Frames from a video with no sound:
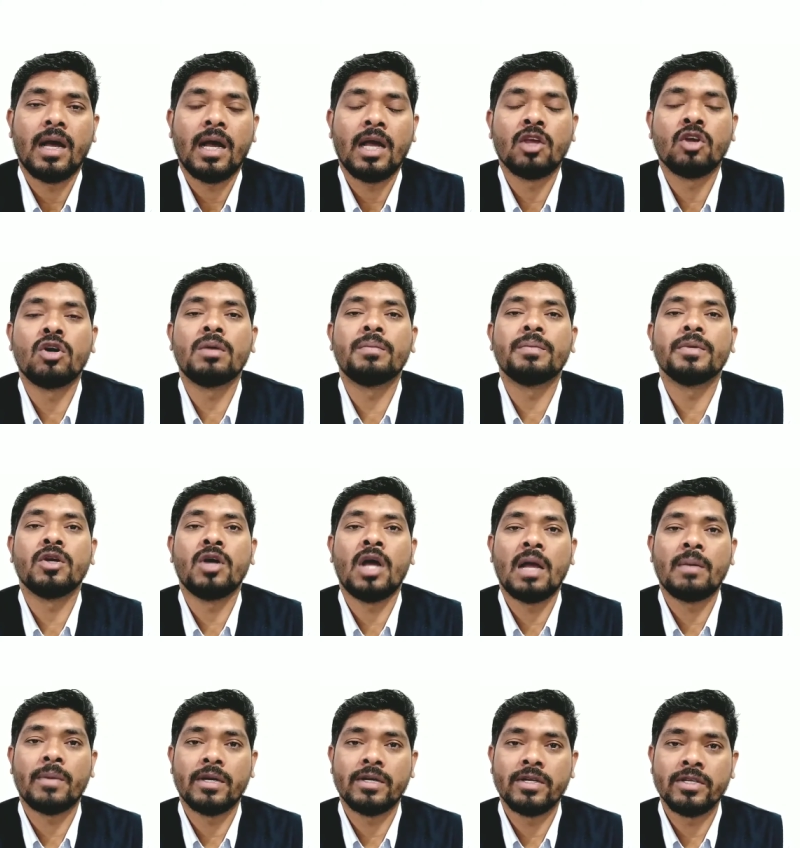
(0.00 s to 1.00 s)
I hope you
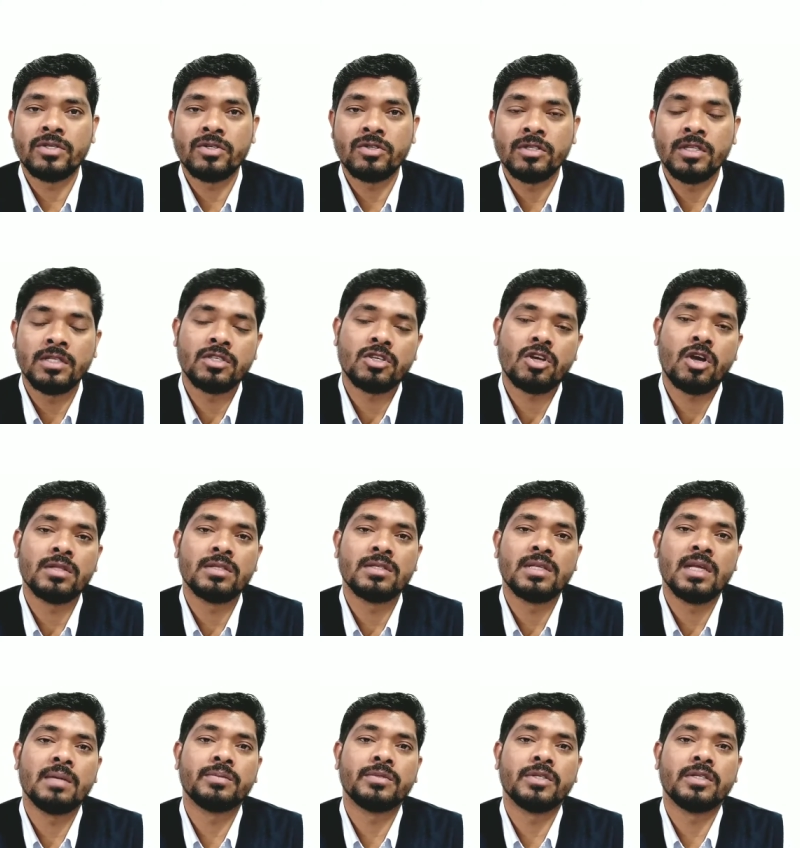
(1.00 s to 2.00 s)
have understood this
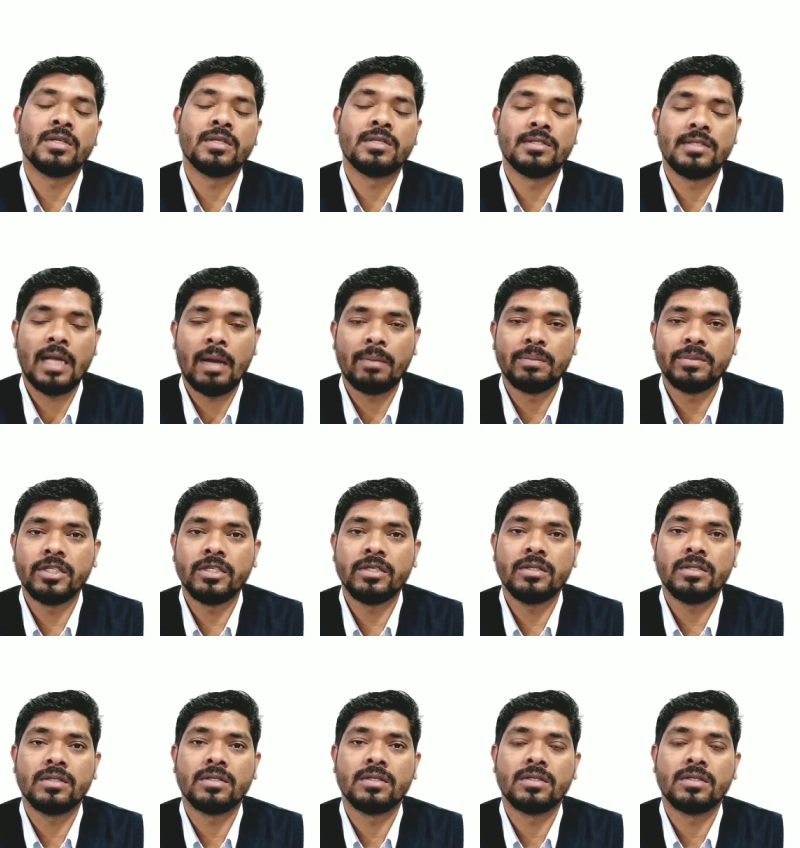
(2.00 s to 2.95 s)
concept, this chapter.